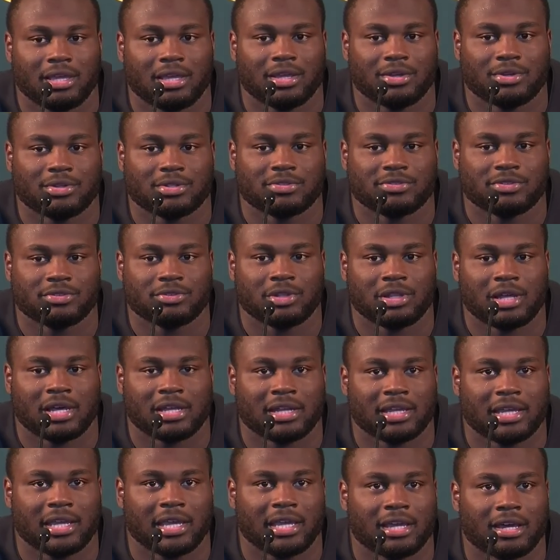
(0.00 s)
a
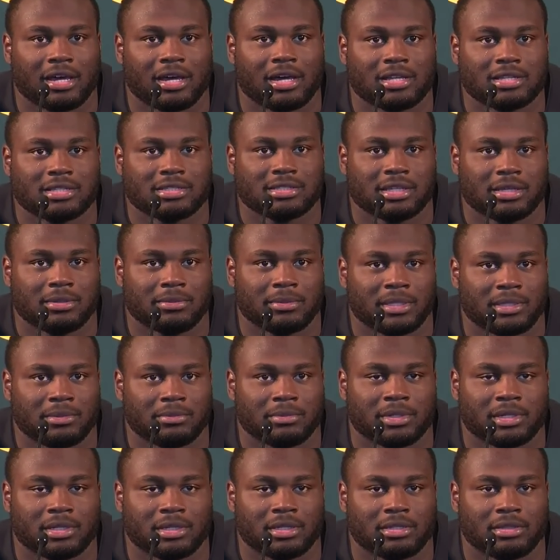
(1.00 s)
lot of chaos, I
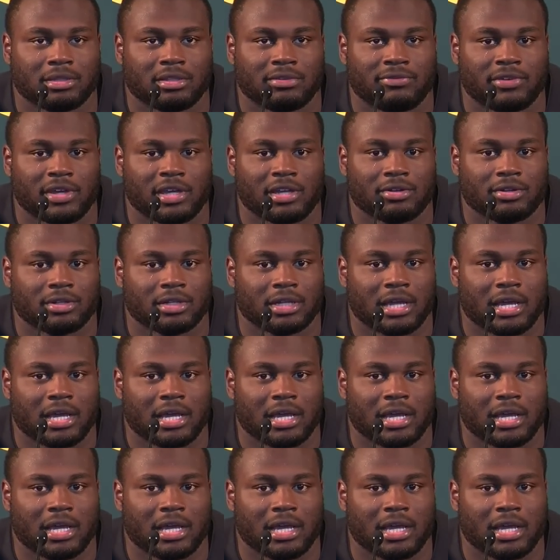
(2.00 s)
mean, but the veteran